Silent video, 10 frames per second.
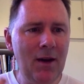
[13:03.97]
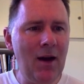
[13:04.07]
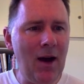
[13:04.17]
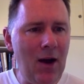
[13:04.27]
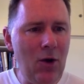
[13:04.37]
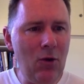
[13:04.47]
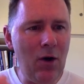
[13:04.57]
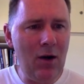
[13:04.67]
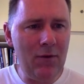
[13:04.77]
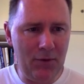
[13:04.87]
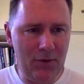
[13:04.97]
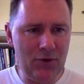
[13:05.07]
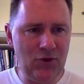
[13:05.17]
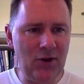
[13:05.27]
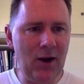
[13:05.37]
how often the
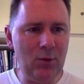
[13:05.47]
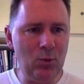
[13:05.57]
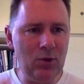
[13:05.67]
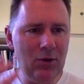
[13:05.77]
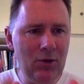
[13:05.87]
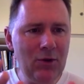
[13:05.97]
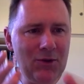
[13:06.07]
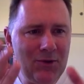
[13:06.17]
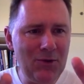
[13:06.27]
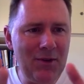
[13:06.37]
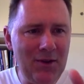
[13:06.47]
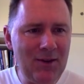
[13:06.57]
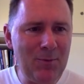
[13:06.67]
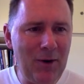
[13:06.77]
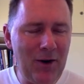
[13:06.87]
child would look to the
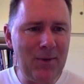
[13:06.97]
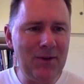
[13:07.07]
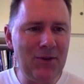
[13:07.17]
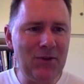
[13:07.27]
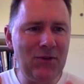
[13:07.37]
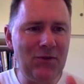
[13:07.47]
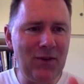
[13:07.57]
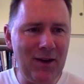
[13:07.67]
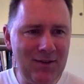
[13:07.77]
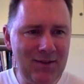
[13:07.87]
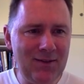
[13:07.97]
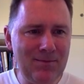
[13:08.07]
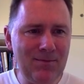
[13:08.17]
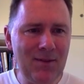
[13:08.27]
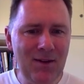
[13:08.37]
experimenter's face.
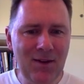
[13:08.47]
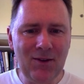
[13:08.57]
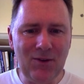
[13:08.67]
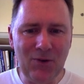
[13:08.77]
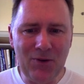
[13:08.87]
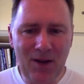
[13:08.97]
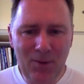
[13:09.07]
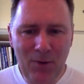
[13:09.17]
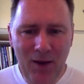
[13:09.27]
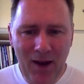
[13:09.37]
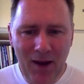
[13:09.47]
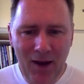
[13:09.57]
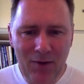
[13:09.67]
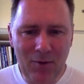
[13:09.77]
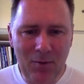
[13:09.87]
So again, we
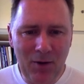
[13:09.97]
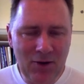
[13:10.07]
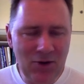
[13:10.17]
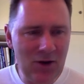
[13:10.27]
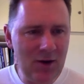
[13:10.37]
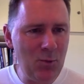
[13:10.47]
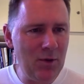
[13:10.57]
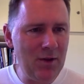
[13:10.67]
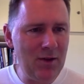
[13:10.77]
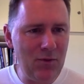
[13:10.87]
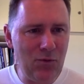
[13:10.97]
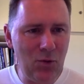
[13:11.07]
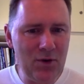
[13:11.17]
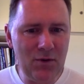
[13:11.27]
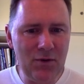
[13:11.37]
have a bar chart with the
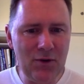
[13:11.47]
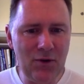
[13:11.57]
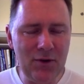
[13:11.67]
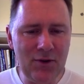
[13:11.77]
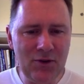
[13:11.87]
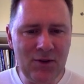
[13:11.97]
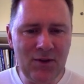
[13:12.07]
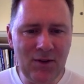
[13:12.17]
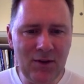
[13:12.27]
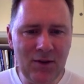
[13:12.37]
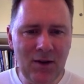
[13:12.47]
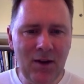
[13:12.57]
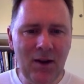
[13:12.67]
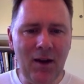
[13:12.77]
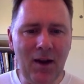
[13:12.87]
four different conditions here,
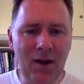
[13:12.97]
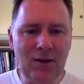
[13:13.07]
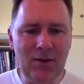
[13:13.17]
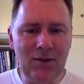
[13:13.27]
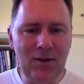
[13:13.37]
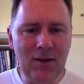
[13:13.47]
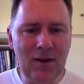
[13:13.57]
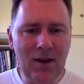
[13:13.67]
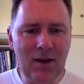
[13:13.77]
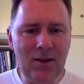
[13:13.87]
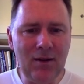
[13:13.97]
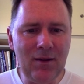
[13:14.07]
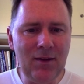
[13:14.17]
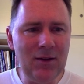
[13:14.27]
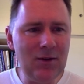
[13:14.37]
and you see that
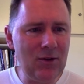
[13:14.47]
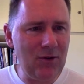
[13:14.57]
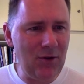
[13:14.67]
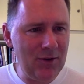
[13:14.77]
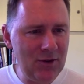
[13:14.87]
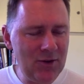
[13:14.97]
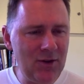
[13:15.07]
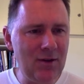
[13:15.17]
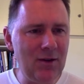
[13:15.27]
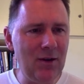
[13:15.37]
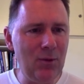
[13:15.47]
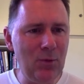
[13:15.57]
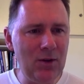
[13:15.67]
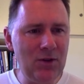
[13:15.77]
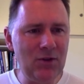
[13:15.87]
the condition in
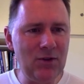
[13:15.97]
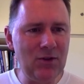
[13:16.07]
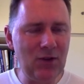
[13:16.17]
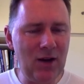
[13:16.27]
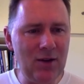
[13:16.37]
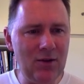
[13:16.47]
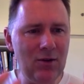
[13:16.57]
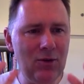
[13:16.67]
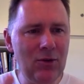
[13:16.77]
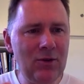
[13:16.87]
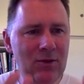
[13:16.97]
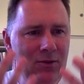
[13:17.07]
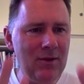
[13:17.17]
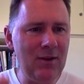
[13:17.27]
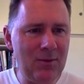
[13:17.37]
which the child looked to
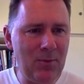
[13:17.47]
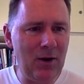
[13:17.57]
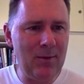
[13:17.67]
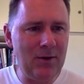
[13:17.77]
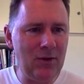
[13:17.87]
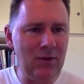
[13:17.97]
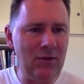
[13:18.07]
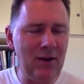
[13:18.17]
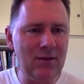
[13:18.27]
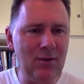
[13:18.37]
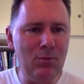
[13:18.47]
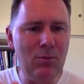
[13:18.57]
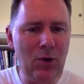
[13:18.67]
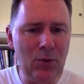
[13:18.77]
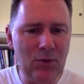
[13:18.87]
the experimenter's face the
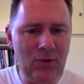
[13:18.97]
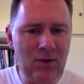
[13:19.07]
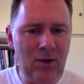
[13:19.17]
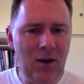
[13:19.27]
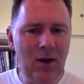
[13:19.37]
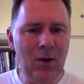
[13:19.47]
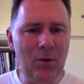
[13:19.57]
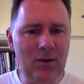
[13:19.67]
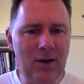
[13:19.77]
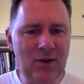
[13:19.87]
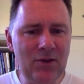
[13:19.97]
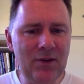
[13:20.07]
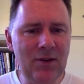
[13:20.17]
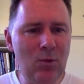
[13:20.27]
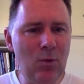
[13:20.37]
most was
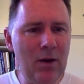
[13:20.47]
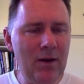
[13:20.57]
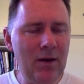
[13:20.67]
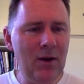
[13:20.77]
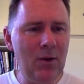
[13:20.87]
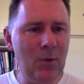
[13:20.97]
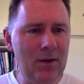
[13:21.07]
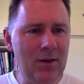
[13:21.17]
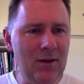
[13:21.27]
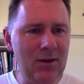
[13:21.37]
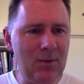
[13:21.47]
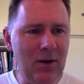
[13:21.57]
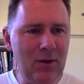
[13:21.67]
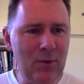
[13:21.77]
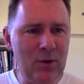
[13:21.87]
actually the one where the
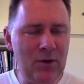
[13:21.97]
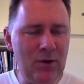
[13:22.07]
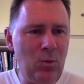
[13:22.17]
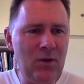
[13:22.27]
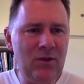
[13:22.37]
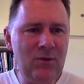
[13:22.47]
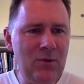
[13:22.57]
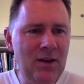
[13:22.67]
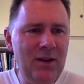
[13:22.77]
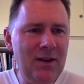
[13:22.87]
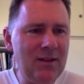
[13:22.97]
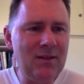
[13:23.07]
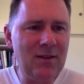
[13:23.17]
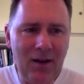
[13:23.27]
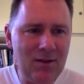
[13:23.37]
experimenter wasn't really
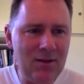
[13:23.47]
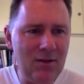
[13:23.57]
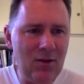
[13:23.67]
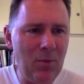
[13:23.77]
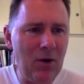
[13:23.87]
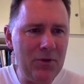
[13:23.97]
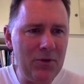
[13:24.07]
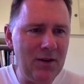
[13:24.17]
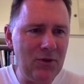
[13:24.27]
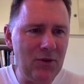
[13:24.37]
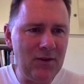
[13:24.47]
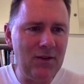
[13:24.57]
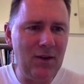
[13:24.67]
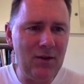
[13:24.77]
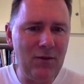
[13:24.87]
excited about the
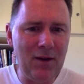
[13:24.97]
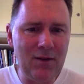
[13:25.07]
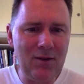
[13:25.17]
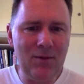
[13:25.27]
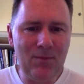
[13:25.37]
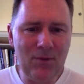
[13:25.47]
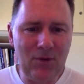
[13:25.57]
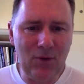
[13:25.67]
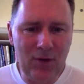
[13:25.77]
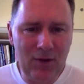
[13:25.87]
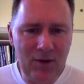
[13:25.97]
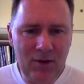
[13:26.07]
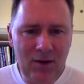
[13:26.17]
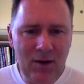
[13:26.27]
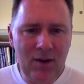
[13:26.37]
interesting event. So
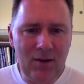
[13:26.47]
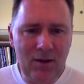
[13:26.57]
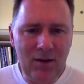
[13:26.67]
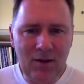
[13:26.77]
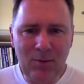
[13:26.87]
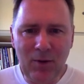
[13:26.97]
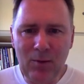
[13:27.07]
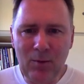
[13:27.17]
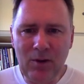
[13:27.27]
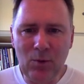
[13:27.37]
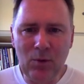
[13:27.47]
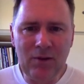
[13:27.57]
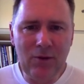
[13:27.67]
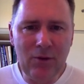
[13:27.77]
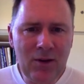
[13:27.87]
here, the experimenter was
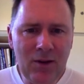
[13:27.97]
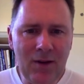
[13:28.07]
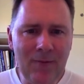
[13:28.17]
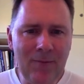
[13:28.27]
looking,